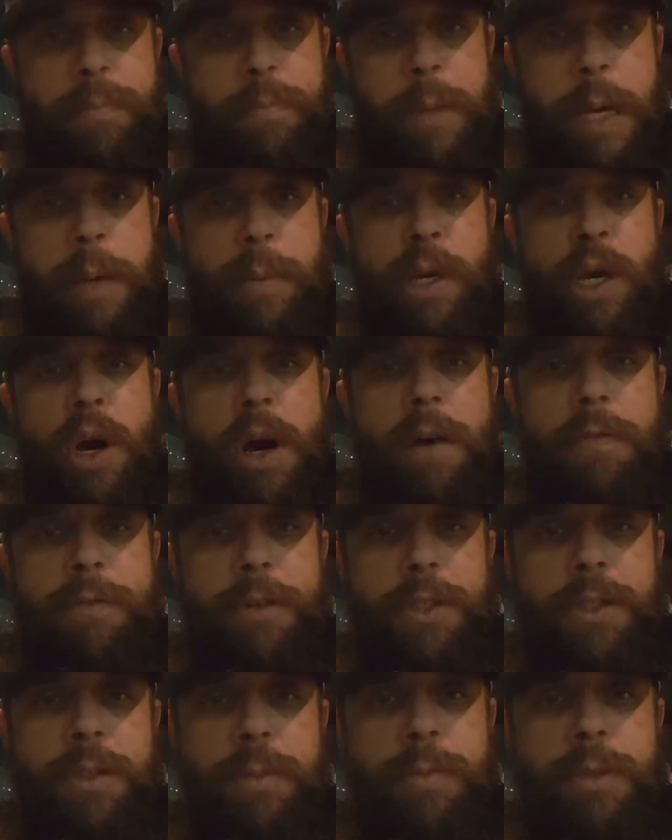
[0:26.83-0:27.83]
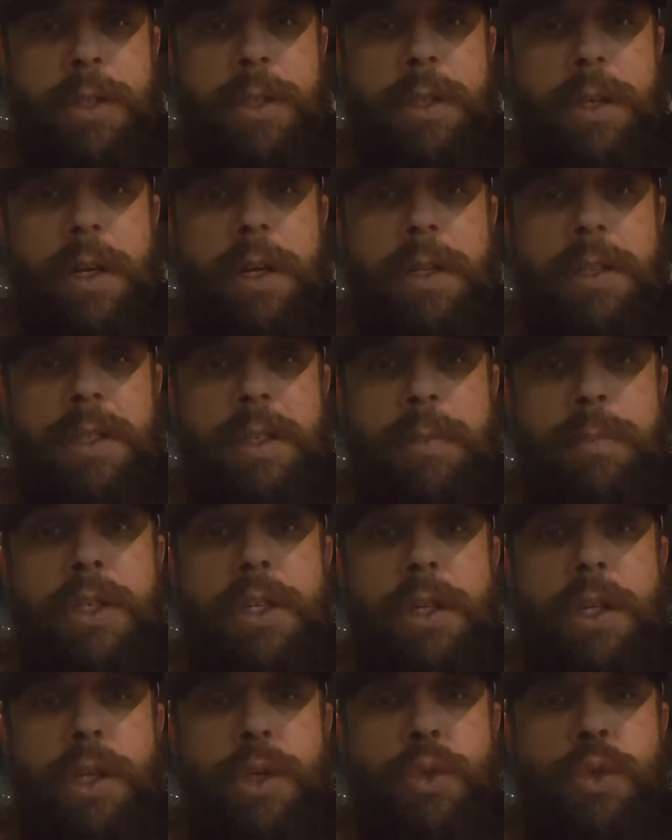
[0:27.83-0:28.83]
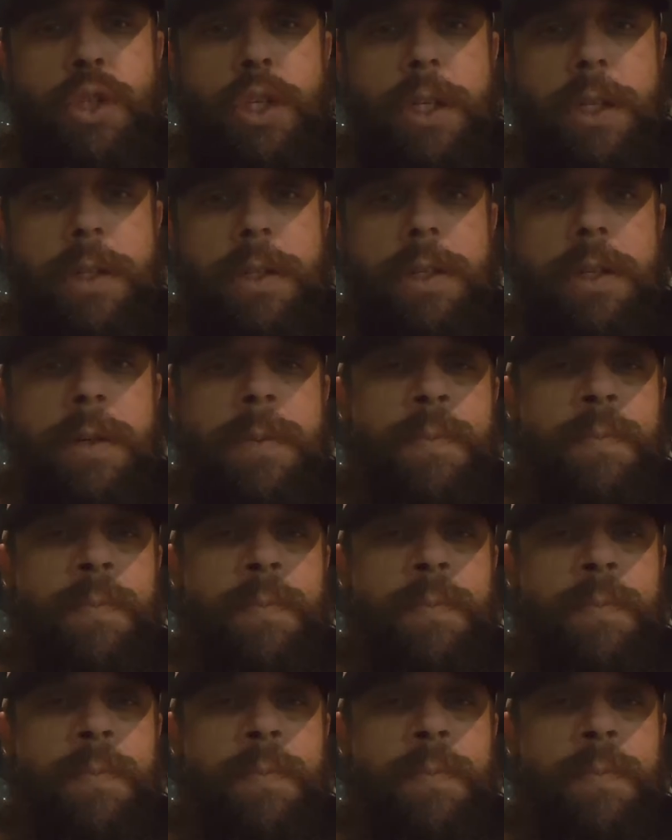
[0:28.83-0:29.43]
maybe offer some solutions.